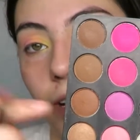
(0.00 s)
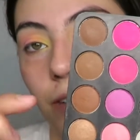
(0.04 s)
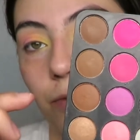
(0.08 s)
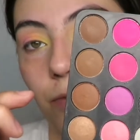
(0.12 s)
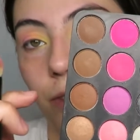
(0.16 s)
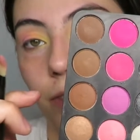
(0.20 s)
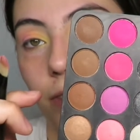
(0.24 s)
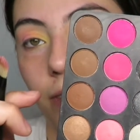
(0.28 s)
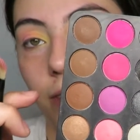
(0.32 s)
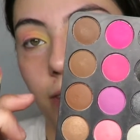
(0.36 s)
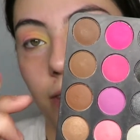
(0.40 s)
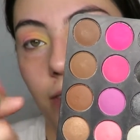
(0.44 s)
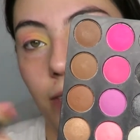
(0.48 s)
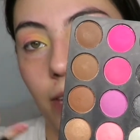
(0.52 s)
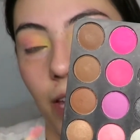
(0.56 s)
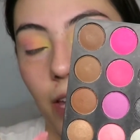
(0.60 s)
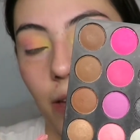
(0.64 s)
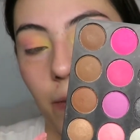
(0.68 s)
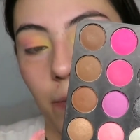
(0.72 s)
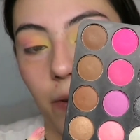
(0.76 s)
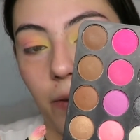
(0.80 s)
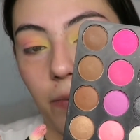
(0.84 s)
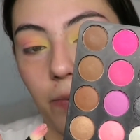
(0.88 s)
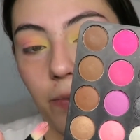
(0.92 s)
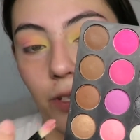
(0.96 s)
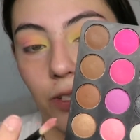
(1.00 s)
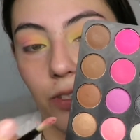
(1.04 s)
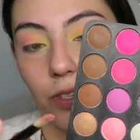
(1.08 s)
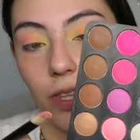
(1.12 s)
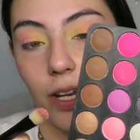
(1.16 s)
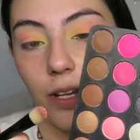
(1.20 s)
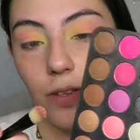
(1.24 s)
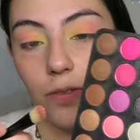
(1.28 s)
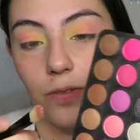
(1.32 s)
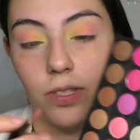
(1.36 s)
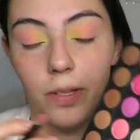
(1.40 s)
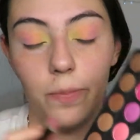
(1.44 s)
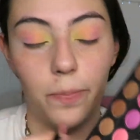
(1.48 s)
and with the same brush that
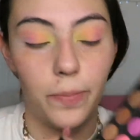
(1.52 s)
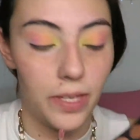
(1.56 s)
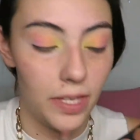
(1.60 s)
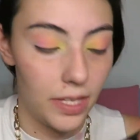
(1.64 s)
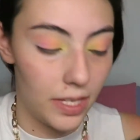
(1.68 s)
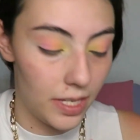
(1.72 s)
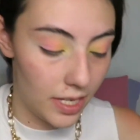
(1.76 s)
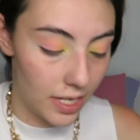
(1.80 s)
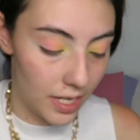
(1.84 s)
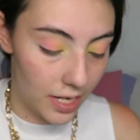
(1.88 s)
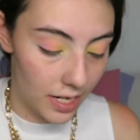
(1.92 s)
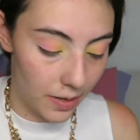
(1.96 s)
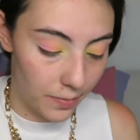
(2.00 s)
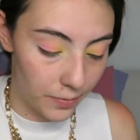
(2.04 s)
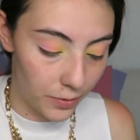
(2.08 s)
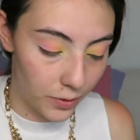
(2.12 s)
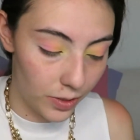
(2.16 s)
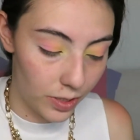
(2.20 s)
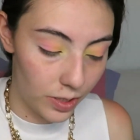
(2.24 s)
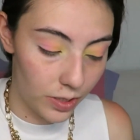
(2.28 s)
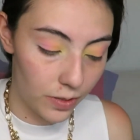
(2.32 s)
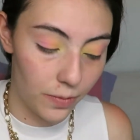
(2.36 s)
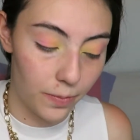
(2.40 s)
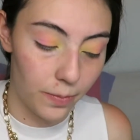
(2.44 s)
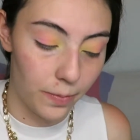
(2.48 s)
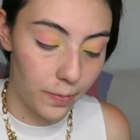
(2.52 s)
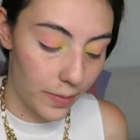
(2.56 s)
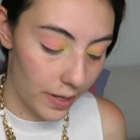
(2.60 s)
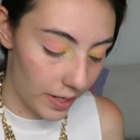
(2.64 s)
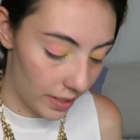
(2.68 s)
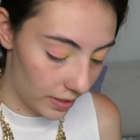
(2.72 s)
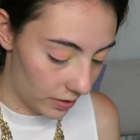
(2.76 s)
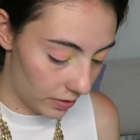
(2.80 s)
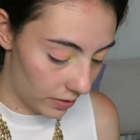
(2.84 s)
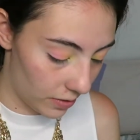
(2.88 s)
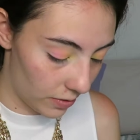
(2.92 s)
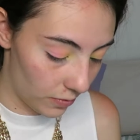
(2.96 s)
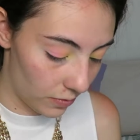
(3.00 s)
I used the pinky in, I'm going to
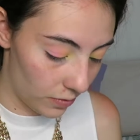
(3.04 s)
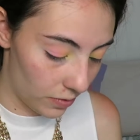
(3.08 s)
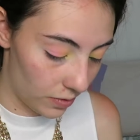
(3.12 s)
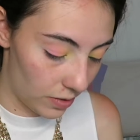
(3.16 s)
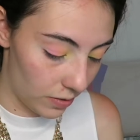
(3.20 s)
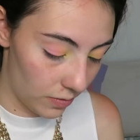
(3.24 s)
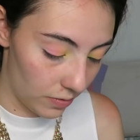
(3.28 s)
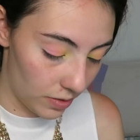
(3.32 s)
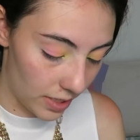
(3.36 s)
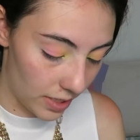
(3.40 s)
mix those two